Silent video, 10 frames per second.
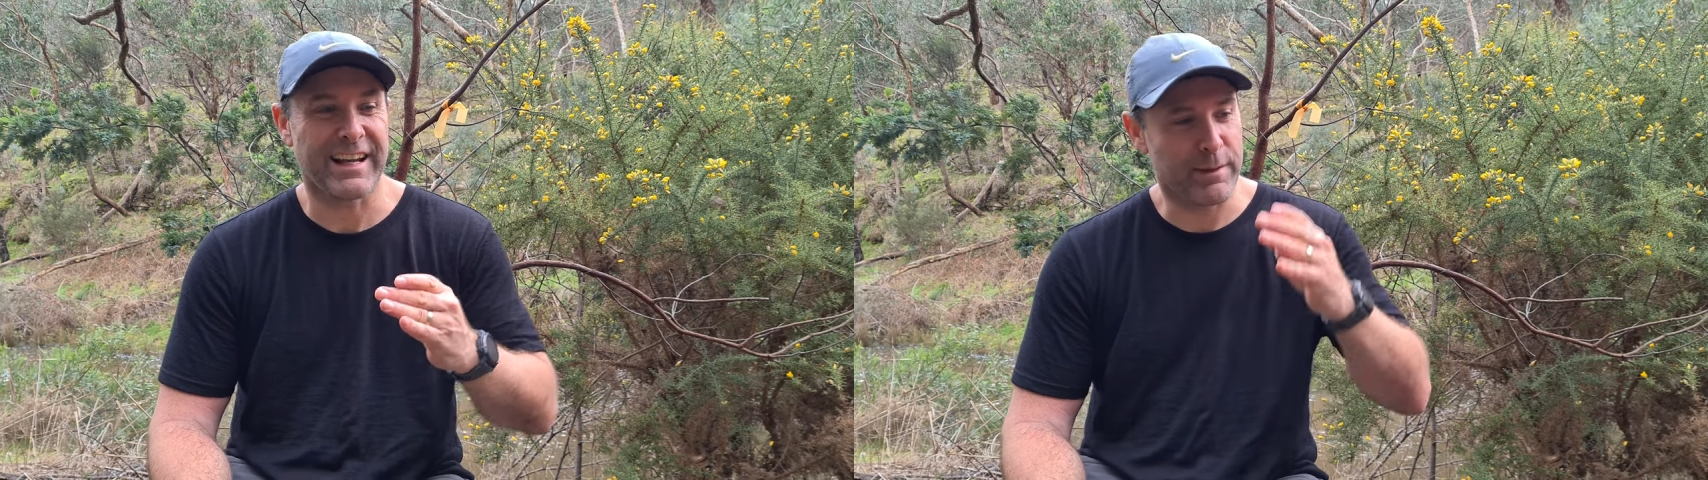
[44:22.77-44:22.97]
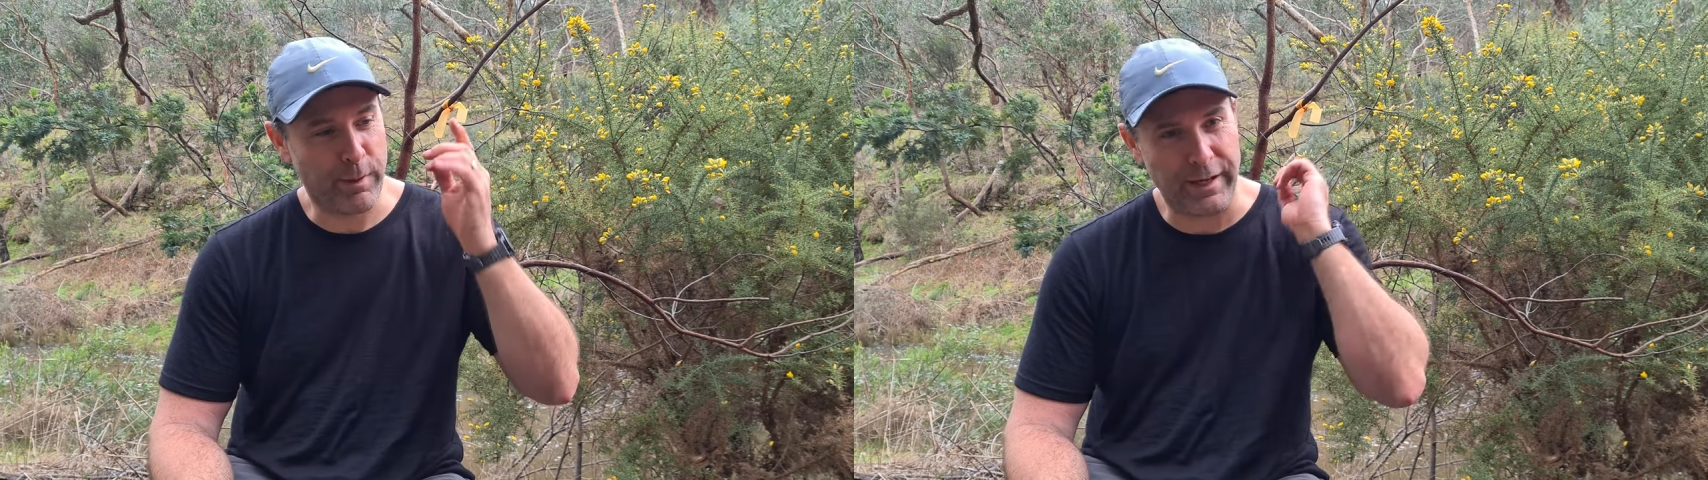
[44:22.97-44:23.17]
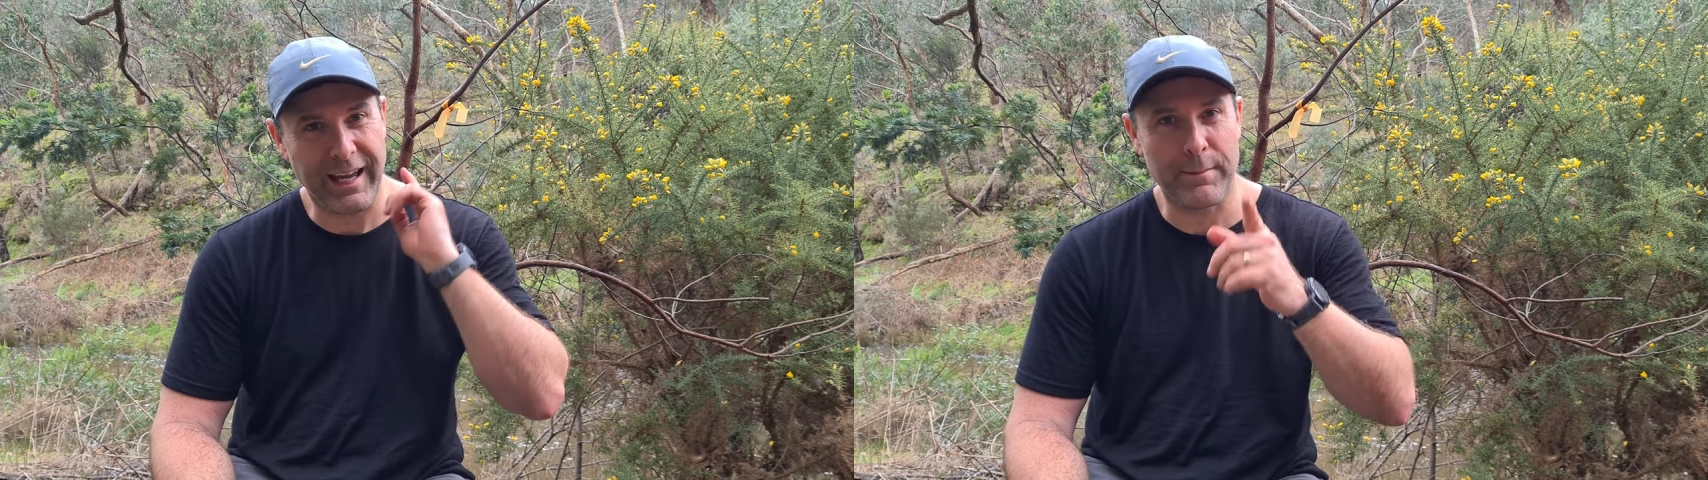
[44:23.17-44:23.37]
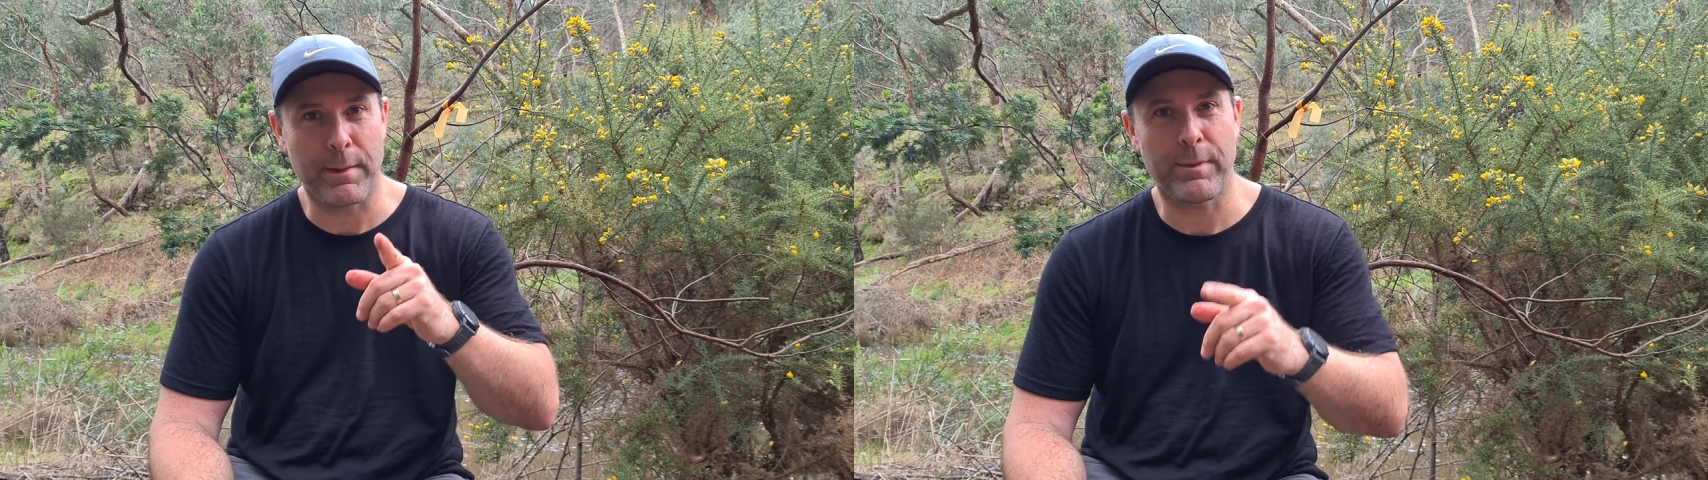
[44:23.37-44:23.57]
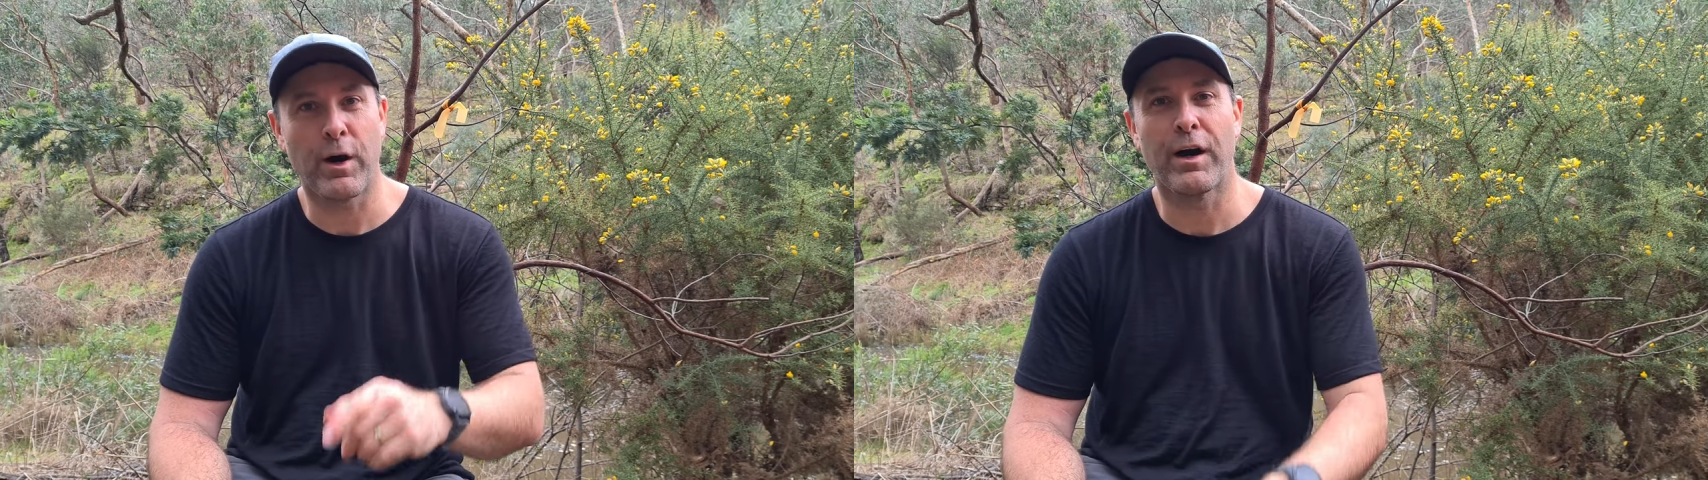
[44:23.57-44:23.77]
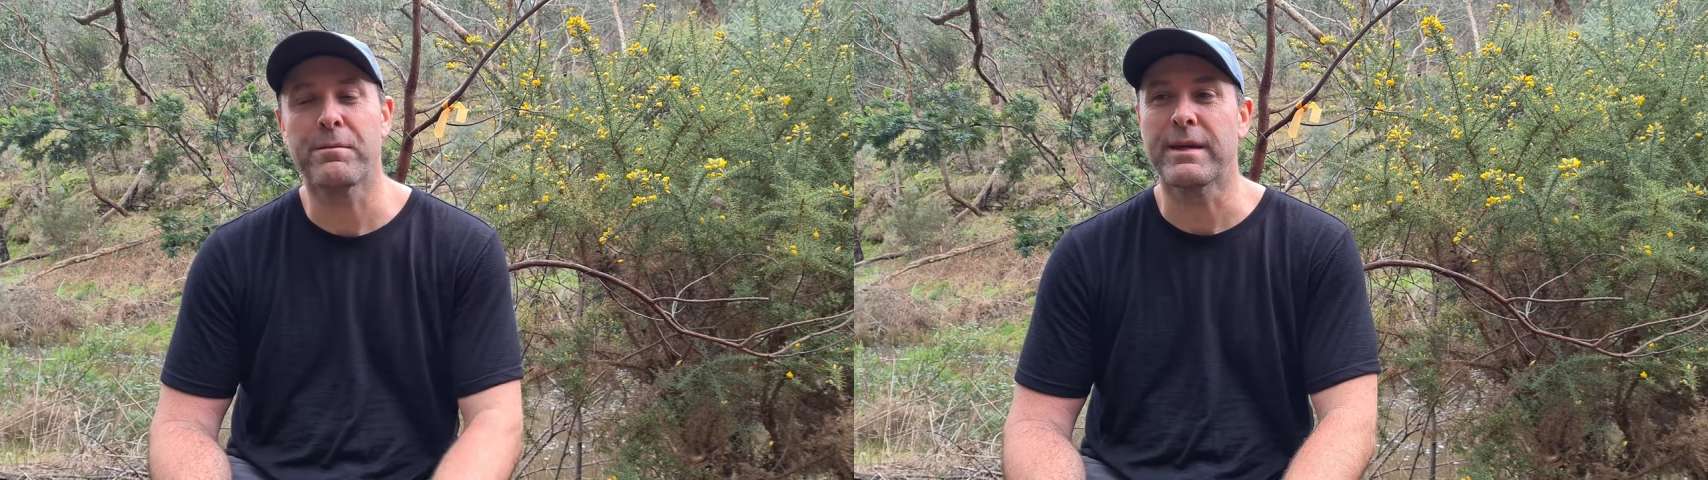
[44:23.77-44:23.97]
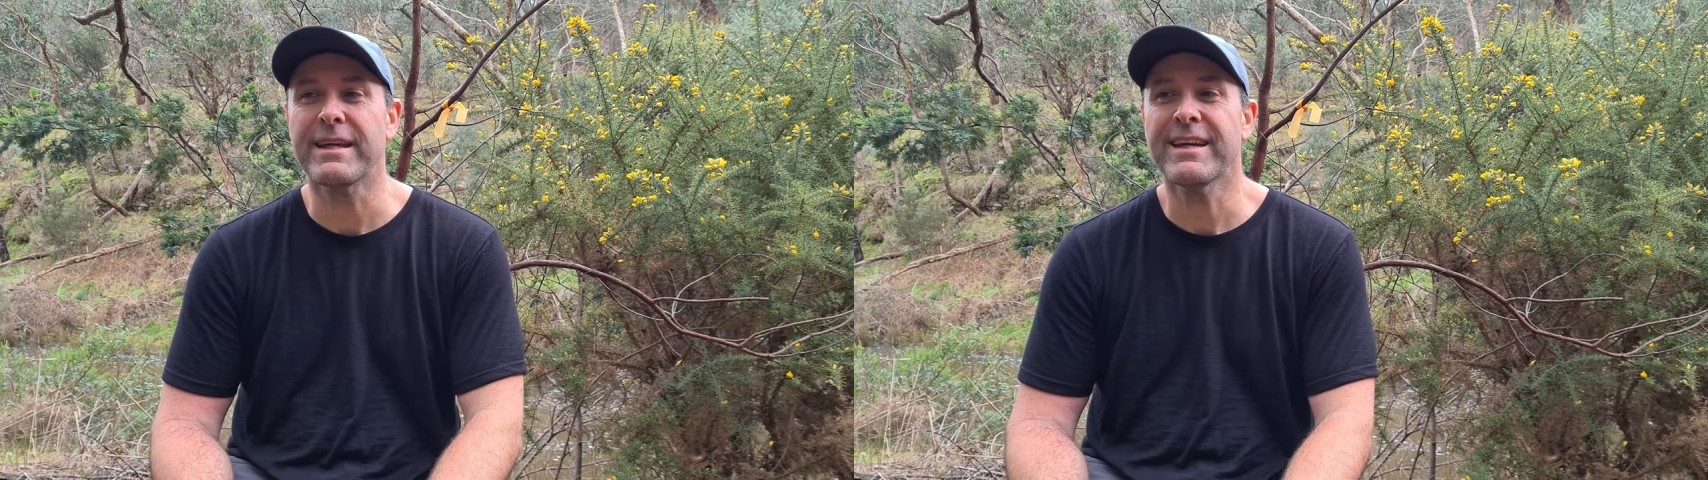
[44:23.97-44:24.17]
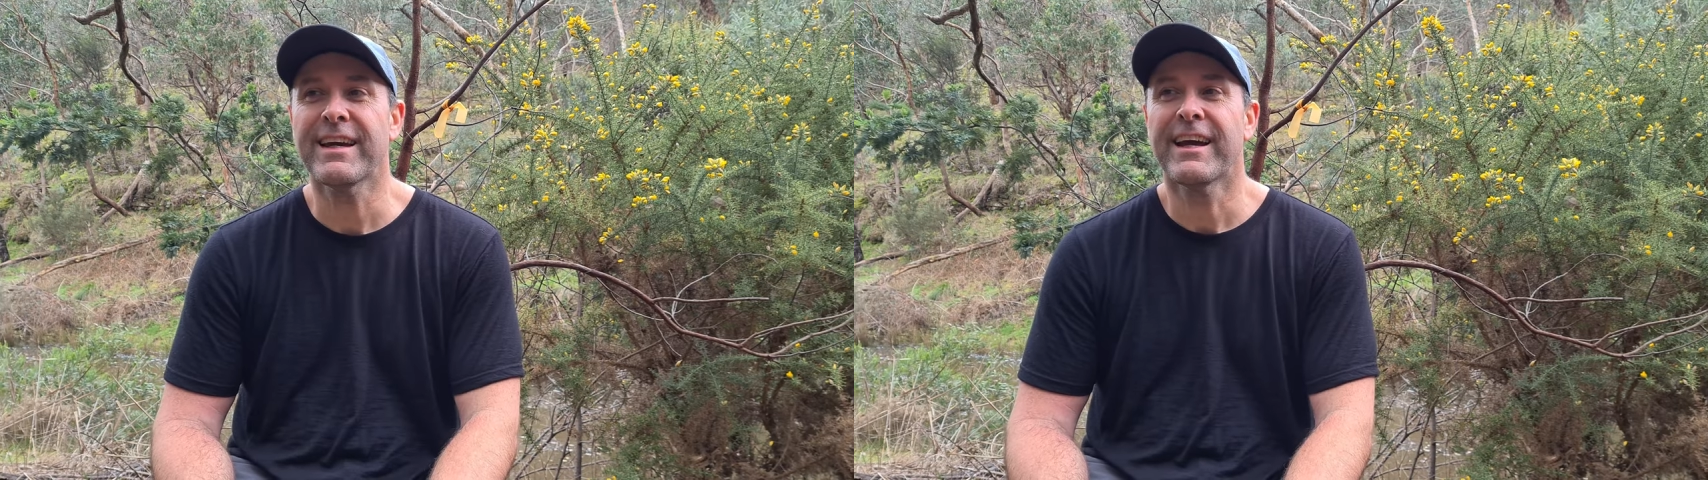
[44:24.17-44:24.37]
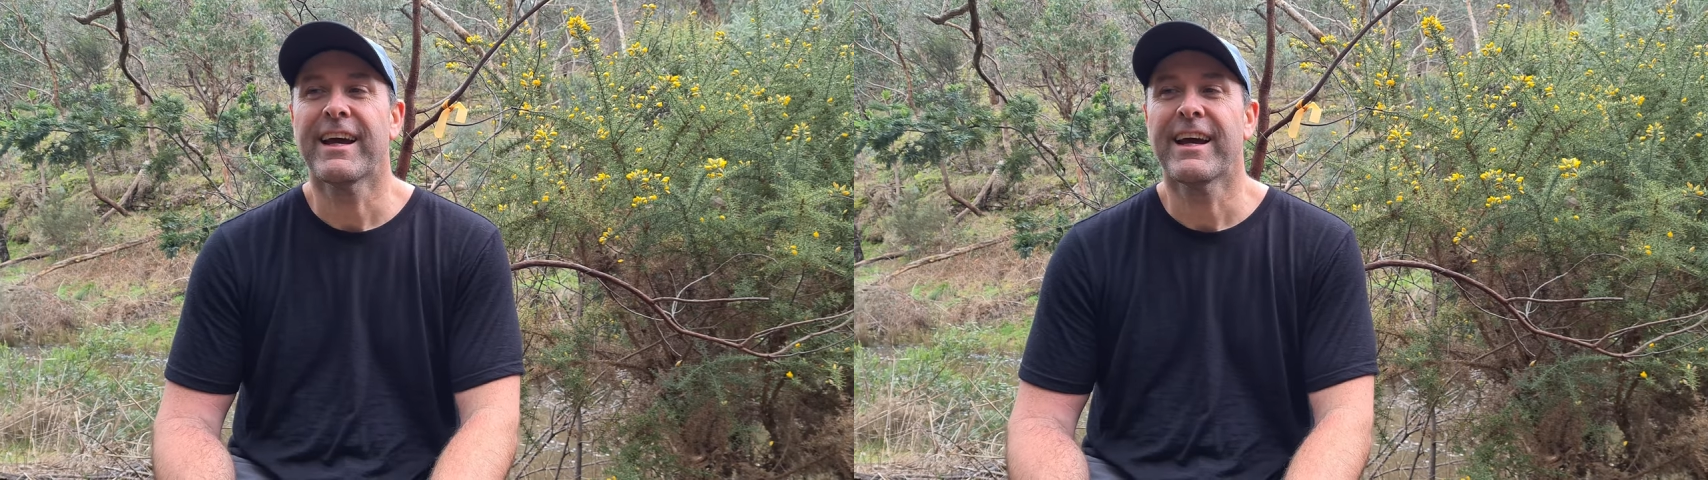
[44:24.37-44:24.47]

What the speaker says: later the bloke came up behind me,